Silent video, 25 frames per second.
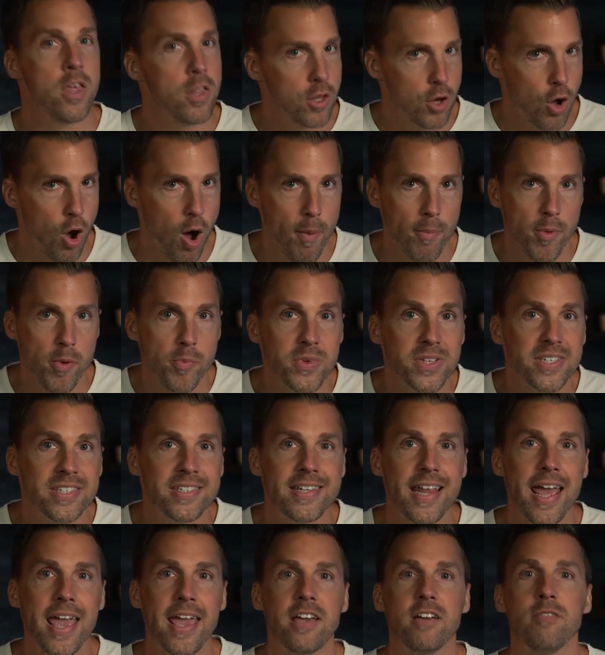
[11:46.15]
The common
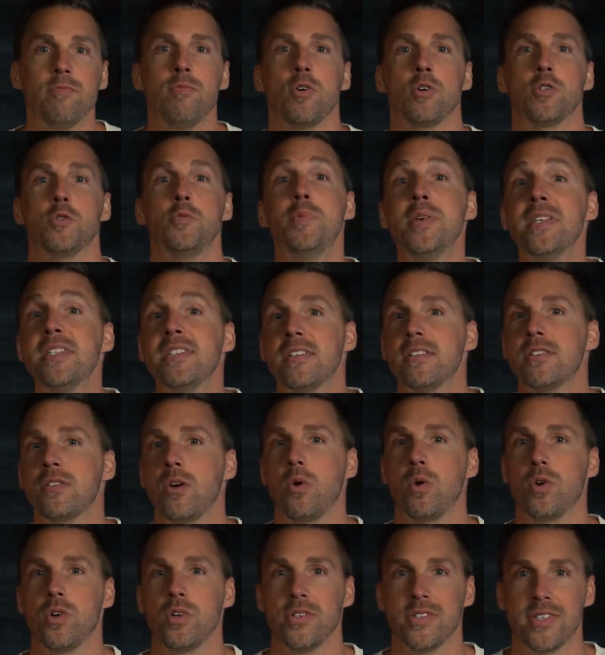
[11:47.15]
mistake of most business
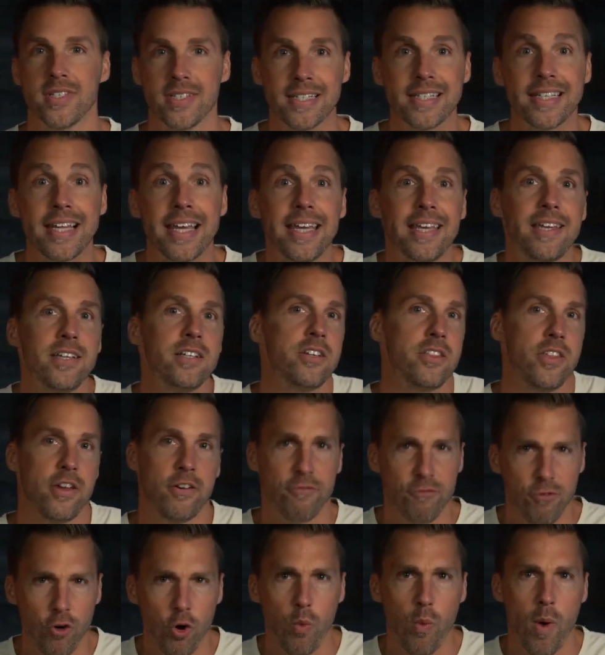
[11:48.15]
owners is linking to their
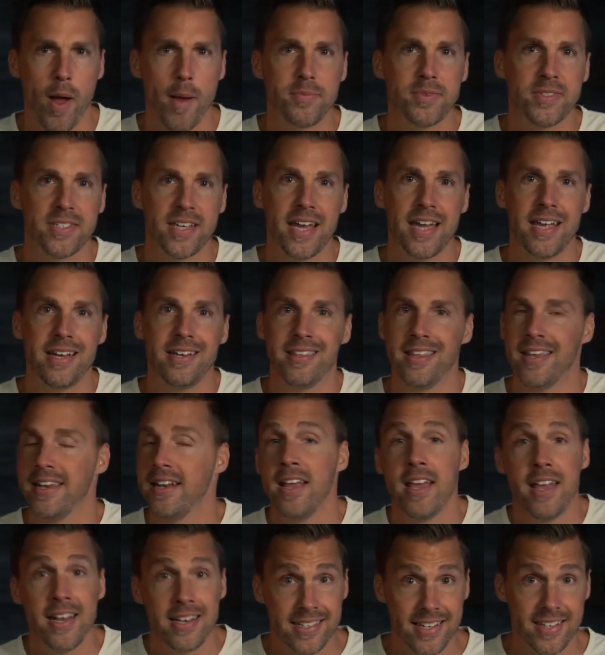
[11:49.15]
full website that
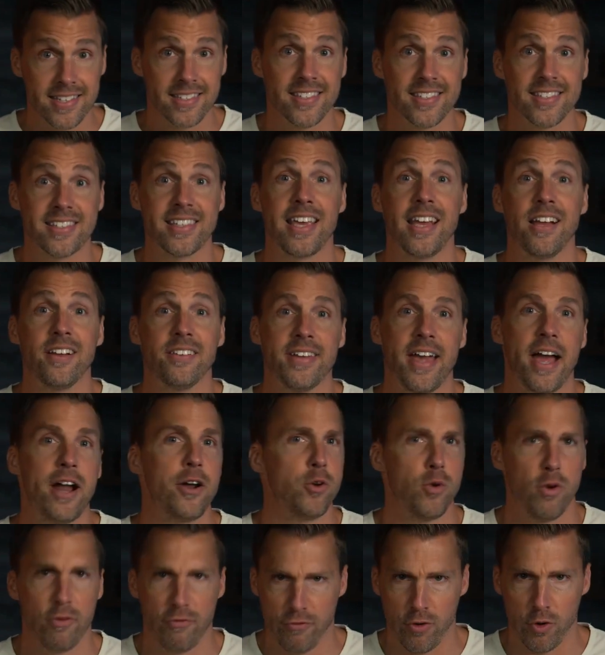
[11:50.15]
doesn't scale down
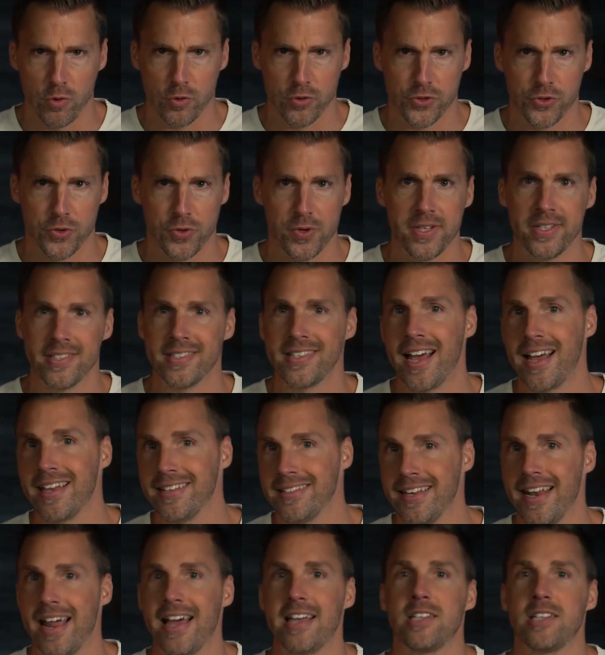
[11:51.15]
to a phone screen size and